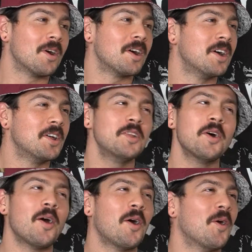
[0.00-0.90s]
Yeah.
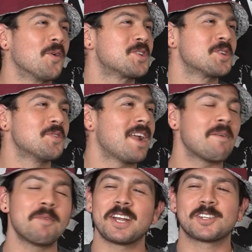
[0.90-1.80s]
No, dude,
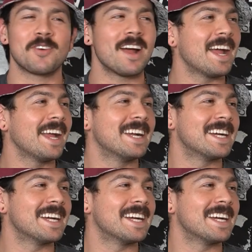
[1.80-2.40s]
I'm not trying